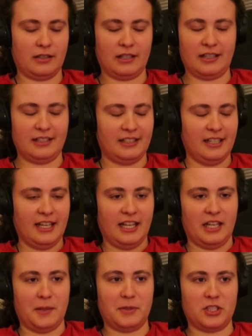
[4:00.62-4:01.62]
oh god.
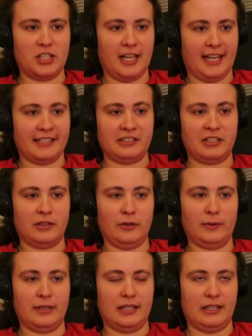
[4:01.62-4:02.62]
Emma, she has
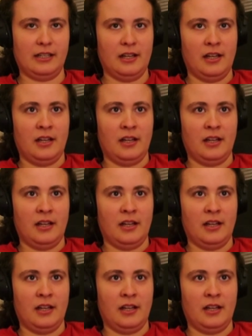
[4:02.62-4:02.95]
to